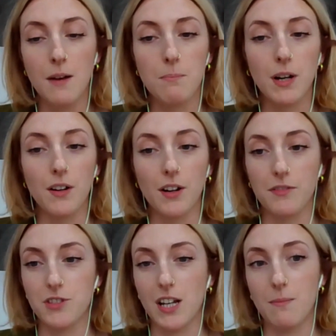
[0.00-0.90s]
but
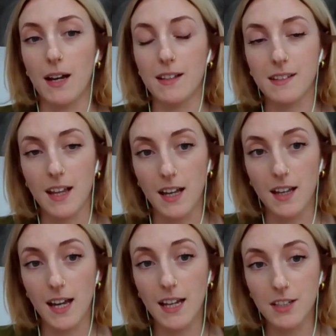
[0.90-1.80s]
Ofgem, as an
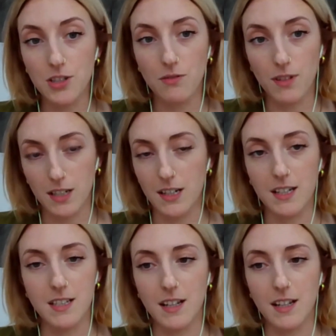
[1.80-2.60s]
energy regulator,